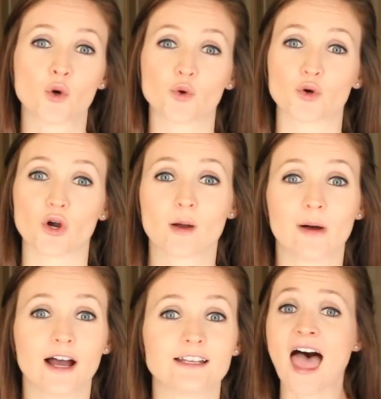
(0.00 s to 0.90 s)

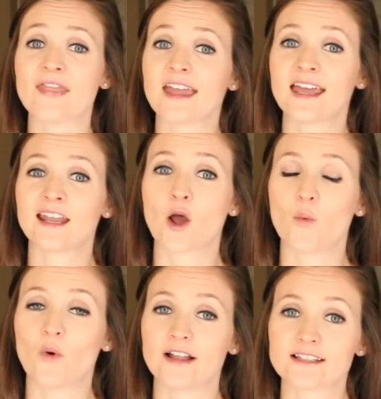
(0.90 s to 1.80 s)
robot. And
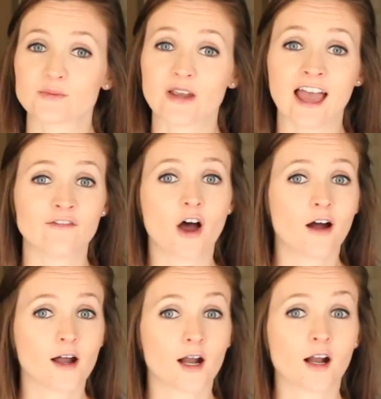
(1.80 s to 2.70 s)
then once we have
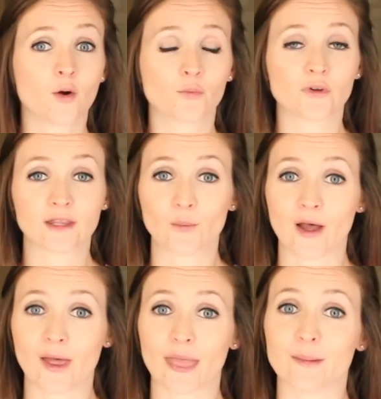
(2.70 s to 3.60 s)
R really
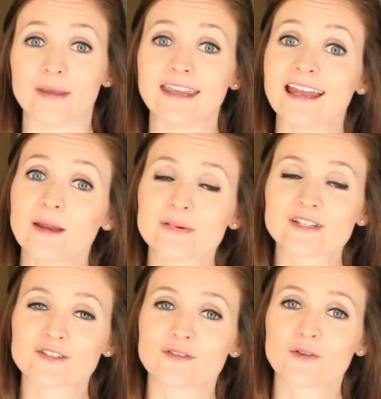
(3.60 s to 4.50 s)
well in the beginning
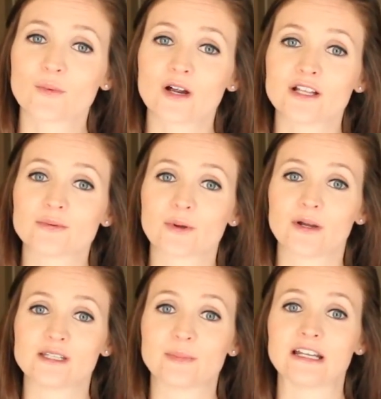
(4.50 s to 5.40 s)
position of the words, we're
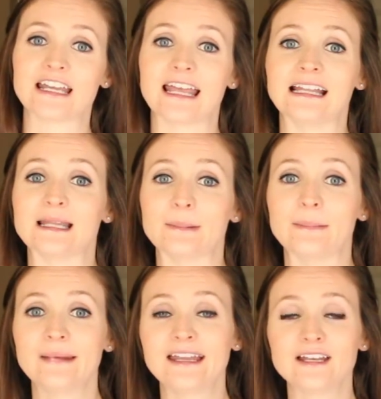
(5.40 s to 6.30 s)
going to put it in the
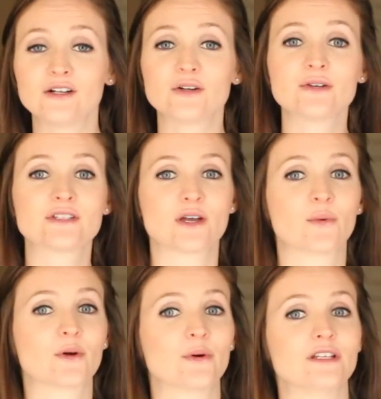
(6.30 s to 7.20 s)
medial. So
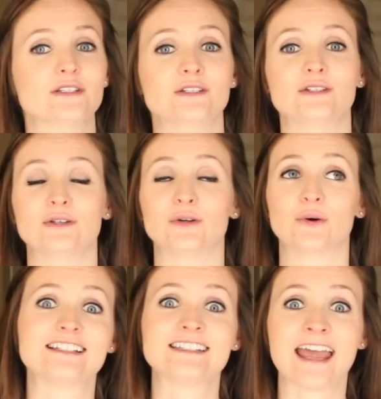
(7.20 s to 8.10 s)
we're going to do
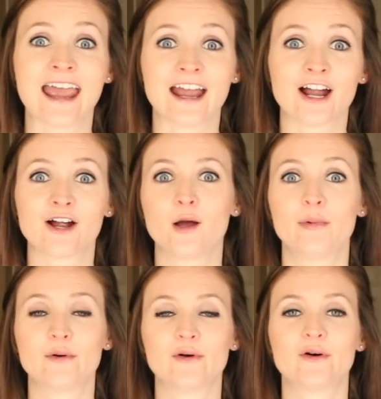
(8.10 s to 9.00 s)

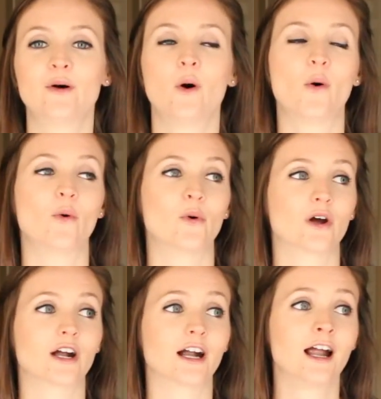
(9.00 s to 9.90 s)
terrible
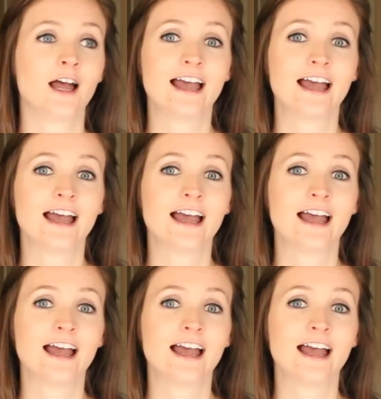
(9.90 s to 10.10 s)
or